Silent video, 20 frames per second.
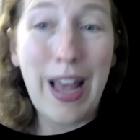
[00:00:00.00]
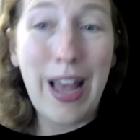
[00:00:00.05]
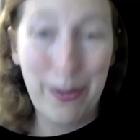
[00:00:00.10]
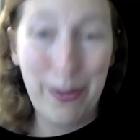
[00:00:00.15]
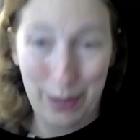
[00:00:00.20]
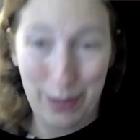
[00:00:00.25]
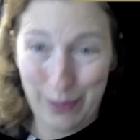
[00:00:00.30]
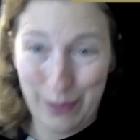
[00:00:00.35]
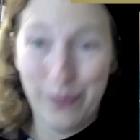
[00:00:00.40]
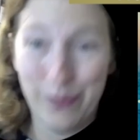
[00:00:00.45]
and it
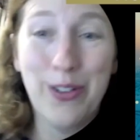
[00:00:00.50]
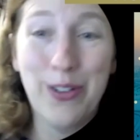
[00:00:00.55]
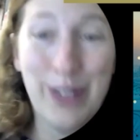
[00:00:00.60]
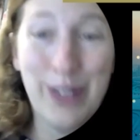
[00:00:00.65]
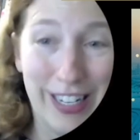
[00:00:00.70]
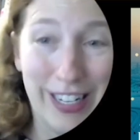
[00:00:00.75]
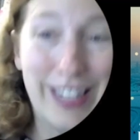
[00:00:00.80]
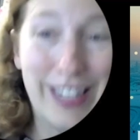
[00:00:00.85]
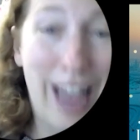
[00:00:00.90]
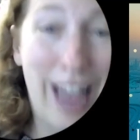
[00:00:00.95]
was
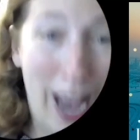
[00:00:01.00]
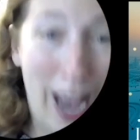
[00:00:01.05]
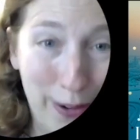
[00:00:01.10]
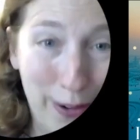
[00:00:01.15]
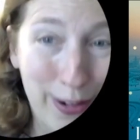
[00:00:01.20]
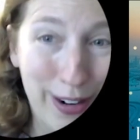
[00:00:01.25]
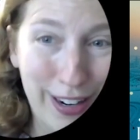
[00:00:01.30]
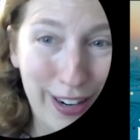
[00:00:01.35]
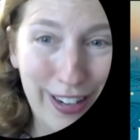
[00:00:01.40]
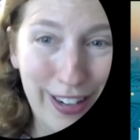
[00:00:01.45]
voted
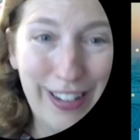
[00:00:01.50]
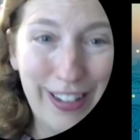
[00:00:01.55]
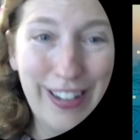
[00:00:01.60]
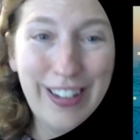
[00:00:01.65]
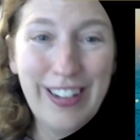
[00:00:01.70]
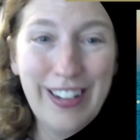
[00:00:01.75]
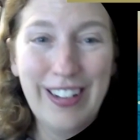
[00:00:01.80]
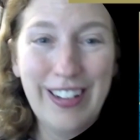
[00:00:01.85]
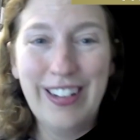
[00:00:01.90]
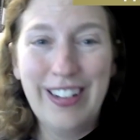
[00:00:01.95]
down.
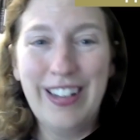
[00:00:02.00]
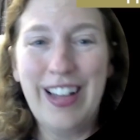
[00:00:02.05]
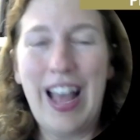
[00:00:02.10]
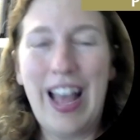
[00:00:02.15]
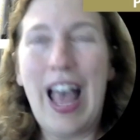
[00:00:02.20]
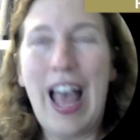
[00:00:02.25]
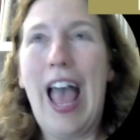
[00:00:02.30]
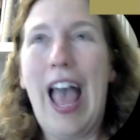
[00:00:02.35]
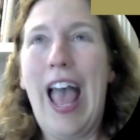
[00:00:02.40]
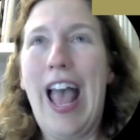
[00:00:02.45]

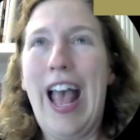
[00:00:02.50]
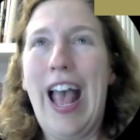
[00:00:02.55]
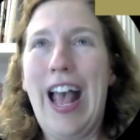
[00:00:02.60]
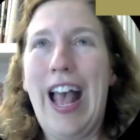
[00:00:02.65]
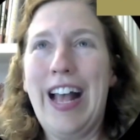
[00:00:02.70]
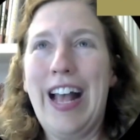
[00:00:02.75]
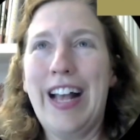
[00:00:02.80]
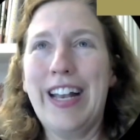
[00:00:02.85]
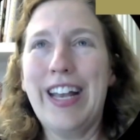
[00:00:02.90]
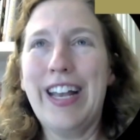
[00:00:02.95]

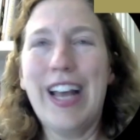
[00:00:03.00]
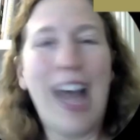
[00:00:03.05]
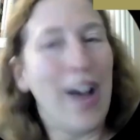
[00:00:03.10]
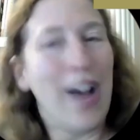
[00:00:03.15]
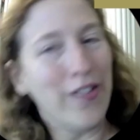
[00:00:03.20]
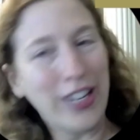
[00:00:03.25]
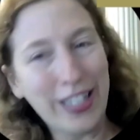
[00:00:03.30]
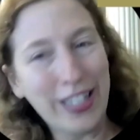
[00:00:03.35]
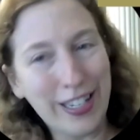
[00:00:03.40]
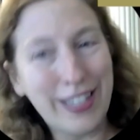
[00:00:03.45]
And
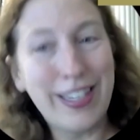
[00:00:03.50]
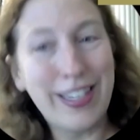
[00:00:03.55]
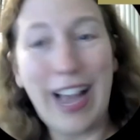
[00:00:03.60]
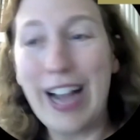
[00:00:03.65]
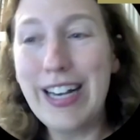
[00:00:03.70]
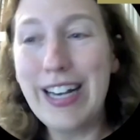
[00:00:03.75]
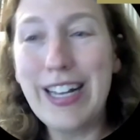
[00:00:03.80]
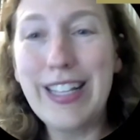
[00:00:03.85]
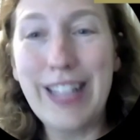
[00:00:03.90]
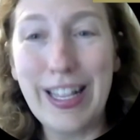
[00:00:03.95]
having
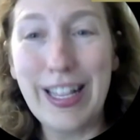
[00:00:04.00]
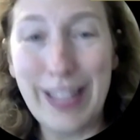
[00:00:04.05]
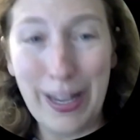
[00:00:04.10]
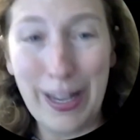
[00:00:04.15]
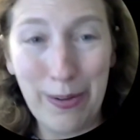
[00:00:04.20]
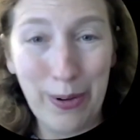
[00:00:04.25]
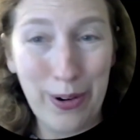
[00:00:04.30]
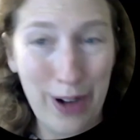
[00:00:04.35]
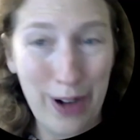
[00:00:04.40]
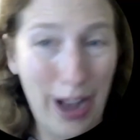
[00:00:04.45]
decided that they
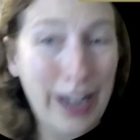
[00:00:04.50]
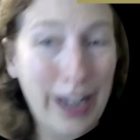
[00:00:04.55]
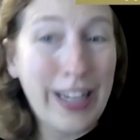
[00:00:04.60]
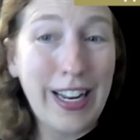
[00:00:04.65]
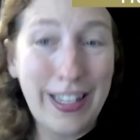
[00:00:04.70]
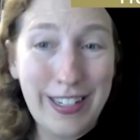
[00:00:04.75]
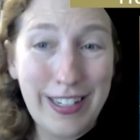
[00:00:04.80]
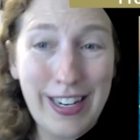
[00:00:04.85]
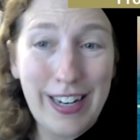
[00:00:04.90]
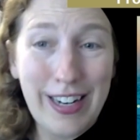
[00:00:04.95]
were not
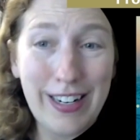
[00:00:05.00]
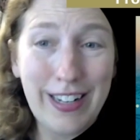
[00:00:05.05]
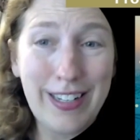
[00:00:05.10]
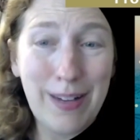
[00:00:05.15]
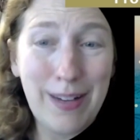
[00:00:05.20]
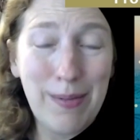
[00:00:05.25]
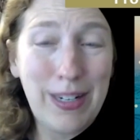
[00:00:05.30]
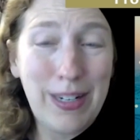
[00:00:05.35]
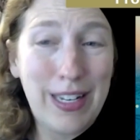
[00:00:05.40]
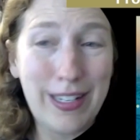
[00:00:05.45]
against
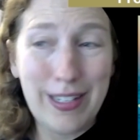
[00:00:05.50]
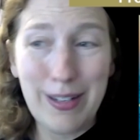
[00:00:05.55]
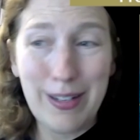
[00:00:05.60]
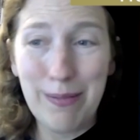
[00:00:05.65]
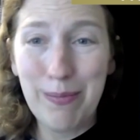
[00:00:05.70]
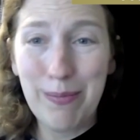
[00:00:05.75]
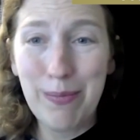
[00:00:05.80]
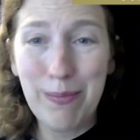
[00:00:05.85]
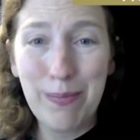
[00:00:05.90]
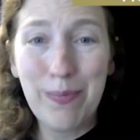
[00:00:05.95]

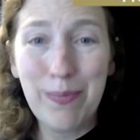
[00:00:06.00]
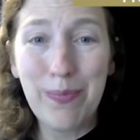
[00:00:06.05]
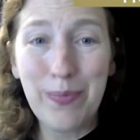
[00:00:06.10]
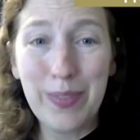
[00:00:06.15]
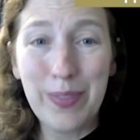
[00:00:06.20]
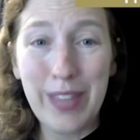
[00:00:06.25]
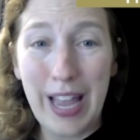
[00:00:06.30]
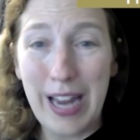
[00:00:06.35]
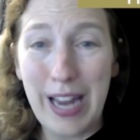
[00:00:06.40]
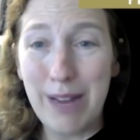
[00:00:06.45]
anti-Semitism,
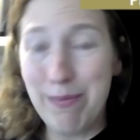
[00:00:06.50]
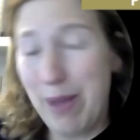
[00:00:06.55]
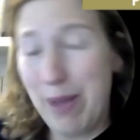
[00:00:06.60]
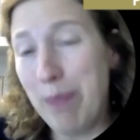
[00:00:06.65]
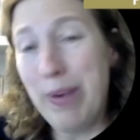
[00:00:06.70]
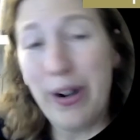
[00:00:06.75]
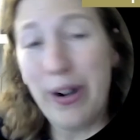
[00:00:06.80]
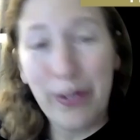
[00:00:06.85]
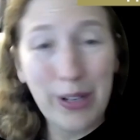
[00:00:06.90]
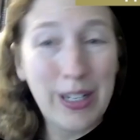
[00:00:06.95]
they
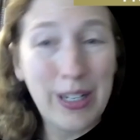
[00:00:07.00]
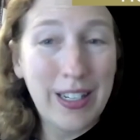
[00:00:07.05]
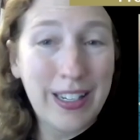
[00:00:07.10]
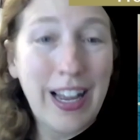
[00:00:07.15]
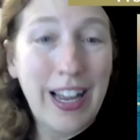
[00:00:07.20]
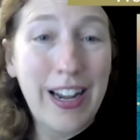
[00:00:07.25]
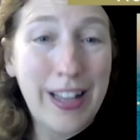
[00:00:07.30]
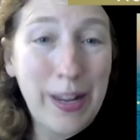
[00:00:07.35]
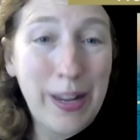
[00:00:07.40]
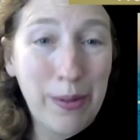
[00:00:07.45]
apparently
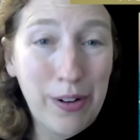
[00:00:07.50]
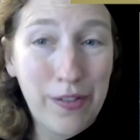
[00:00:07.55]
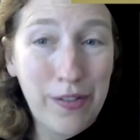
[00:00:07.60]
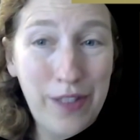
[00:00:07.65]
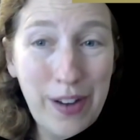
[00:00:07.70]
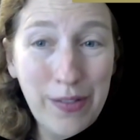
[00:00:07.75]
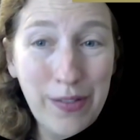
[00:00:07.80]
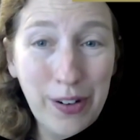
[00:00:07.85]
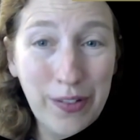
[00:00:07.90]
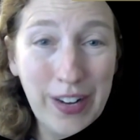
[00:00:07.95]
decided they were in
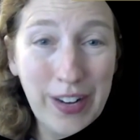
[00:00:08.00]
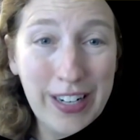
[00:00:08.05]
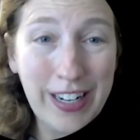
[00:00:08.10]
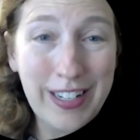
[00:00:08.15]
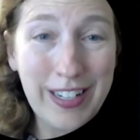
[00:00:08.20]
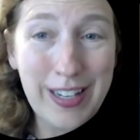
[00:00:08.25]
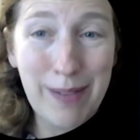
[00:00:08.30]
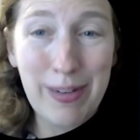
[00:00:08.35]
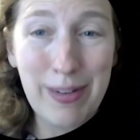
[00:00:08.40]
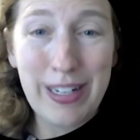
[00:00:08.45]
favor of
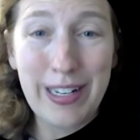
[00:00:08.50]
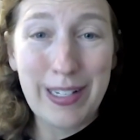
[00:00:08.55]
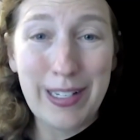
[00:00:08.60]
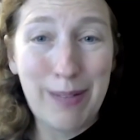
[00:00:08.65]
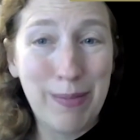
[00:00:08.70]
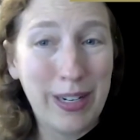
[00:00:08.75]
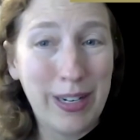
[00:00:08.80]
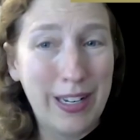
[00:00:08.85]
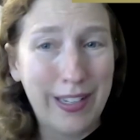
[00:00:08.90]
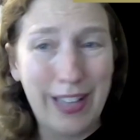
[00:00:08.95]

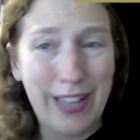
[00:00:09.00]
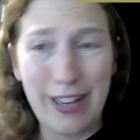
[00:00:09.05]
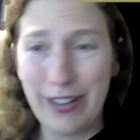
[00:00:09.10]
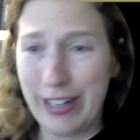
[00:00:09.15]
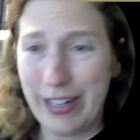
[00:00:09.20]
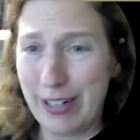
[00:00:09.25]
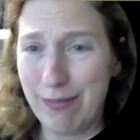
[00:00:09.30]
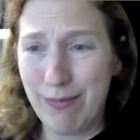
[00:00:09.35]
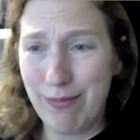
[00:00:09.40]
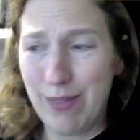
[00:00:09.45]
anti-Semitism, because then
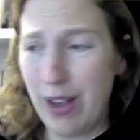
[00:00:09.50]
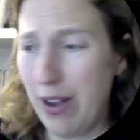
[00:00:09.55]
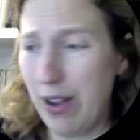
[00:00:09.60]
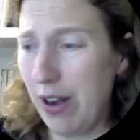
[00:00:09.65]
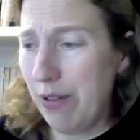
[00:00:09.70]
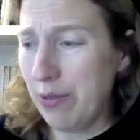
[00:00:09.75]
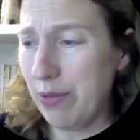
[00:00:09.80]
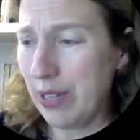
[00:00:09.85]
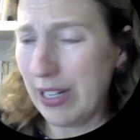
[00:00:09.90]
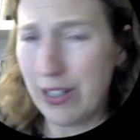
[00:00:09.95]
like
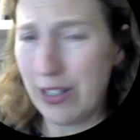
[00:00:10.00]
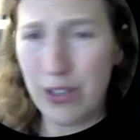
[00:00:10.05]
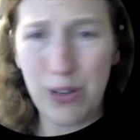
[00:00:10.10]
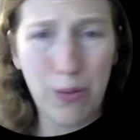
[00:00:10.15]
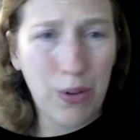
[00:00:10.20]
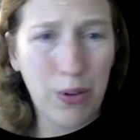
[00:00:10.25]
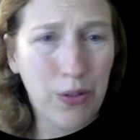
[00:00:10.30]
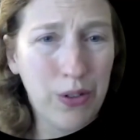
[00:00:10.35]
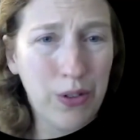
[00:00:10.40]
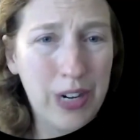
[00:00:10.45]
I was like
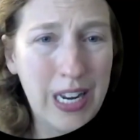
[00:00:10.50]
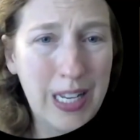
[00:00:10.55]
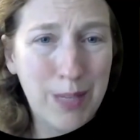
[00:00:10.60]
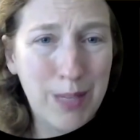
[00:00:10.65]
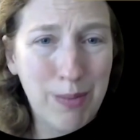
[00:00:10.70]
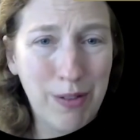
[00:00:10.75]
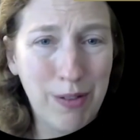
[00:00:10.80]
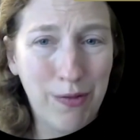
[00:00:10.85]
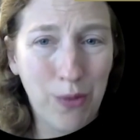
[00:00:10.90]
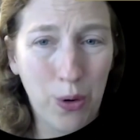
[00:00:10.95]
2 or 3 days
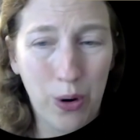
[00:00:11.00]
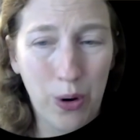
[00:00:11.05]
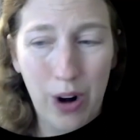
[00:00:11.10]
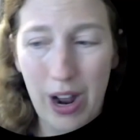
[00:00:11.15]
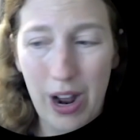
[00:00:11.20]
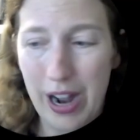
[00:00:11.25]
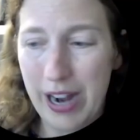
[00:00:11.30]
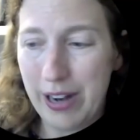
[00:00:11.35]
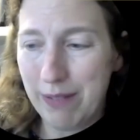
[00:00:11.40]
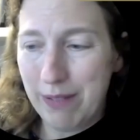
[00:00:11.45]
before
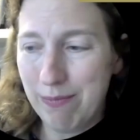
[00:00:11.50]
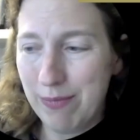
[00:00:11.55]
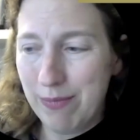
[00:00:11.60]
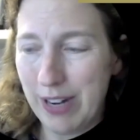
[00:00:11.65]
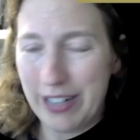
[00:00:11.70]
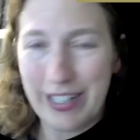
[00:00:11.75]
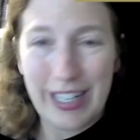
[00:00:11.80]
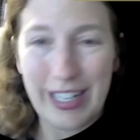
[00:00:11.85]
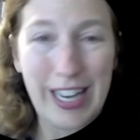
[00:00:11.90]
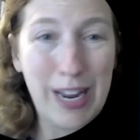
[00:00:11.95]
I
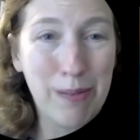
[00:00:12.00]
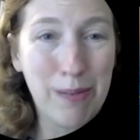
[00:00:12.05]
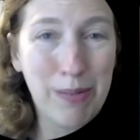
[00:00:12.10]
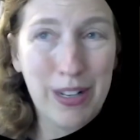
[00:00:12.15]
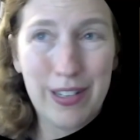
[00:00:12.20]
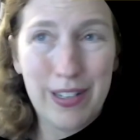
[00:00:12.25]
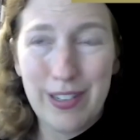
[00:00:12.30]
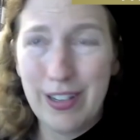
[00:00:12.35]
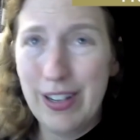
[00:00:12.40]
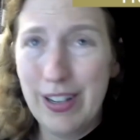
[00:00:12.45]
got to
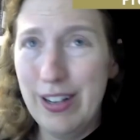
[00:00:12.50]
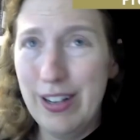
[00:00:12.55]
campus,